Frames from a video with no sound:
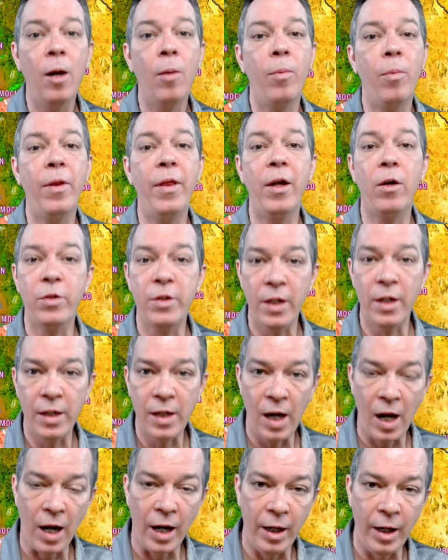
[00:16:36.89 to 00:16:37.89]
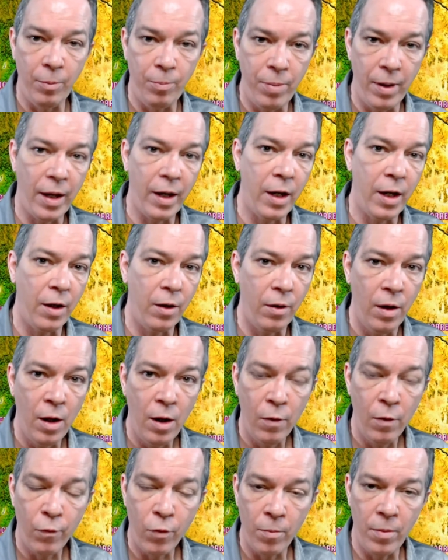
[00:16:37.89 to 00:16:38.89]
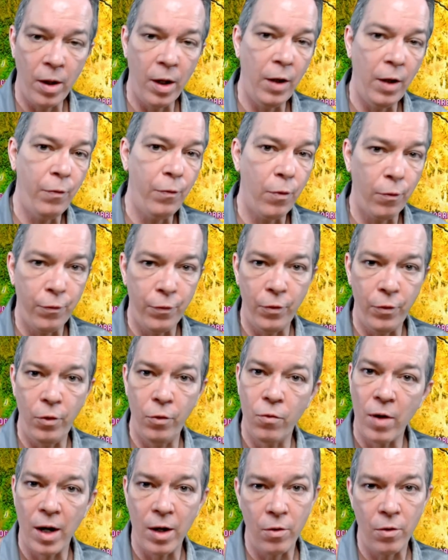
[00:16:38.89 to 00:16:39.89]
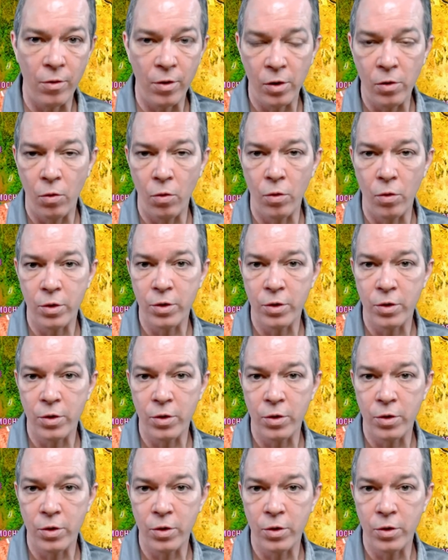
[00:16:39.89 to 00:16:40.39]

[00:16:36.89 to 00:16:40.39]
but there was a guy begging for money for food right on the corner.